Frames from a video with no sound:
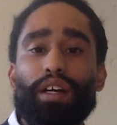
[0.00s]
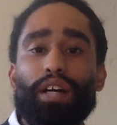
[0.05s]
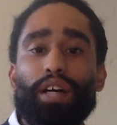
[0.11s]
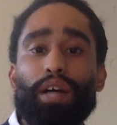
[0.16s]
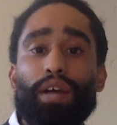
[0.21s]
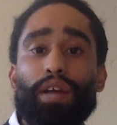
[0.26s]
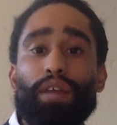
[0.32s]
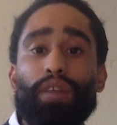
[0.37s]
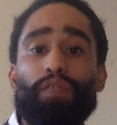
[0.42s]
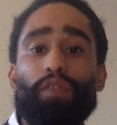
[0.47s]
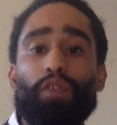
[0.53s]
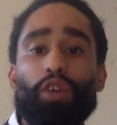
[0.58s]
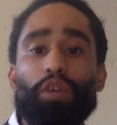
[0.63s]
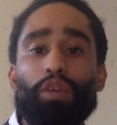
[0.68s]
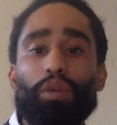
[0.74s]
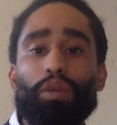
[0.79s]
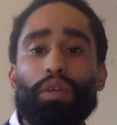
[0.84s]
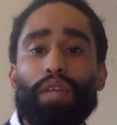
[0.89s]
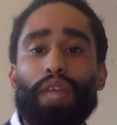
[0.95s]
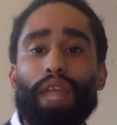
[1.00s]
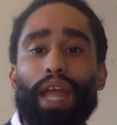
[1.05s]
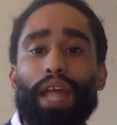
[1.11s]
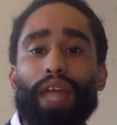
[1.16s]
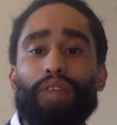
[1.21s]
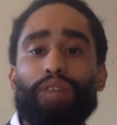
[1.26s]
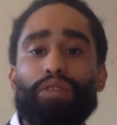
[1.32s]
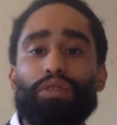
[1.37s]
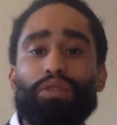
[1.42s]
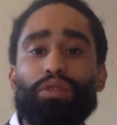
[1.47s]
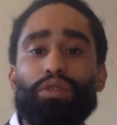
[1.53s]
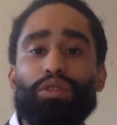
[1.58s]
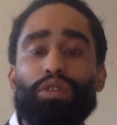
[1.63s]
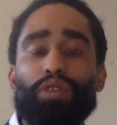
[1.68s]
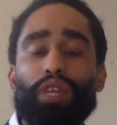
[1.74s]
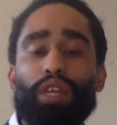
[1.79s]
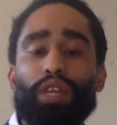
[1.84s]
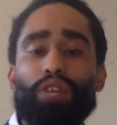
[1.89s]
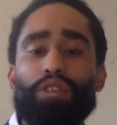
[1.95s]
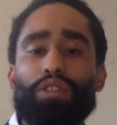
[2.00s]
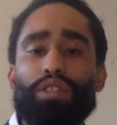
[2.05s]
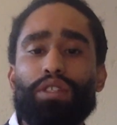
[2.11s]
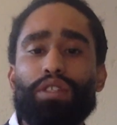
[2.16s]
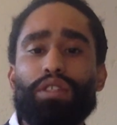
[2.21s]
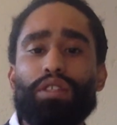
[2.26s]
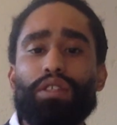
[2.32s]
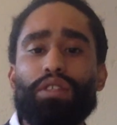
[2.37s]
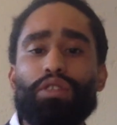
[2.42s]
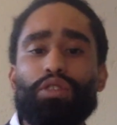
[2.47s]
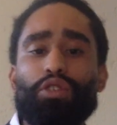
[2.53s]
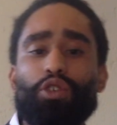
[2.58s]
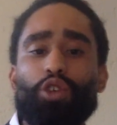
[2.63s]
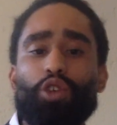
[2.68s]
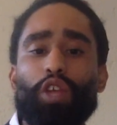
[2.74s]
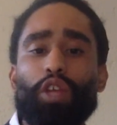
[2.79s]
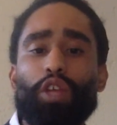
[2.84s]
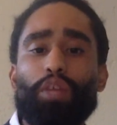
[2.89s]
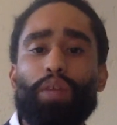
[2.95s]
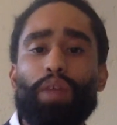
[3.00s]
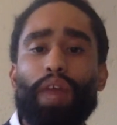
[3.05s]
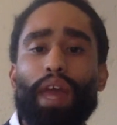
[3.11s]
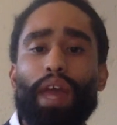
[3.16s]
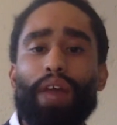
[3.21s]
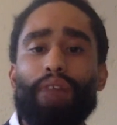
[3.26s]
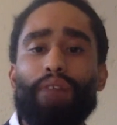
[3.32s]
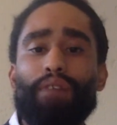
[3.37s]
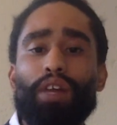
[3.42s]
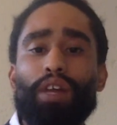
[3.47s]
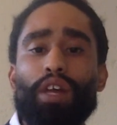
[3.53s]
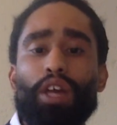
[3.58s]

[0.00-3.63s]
going forward we would like to just ensure that we have